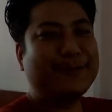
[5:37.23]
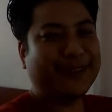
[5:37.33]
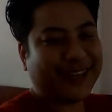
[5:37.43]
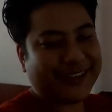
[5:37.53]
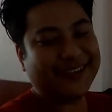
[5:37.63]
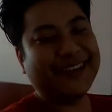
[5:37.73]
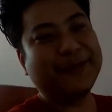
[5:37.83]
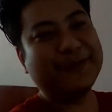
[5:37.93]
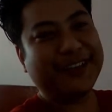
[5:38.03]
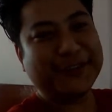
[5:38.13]
But at that
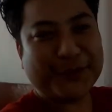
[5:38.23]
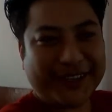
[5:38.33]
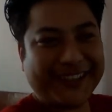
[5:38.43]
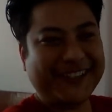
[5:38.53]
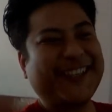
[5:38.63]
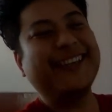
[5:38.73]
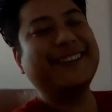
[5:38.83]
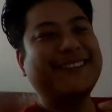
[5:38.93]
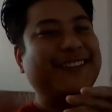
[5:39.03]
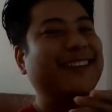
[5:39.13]
time when I joined
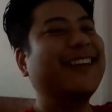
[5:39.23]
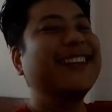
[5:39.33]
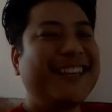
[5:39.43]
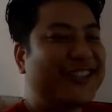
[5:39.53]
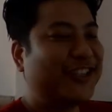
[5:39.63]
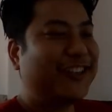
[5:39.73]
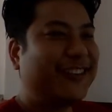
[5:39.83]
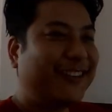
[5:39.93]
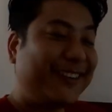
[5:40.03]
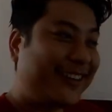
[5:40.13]
ACS, LKG
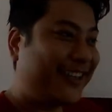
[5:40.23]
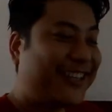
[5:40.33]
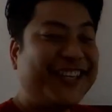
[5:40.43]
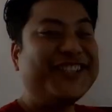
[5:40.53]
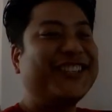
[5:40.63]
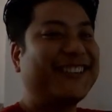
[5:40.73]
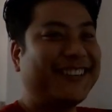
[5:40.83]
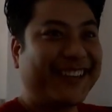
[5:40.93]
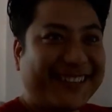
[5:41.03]
didn't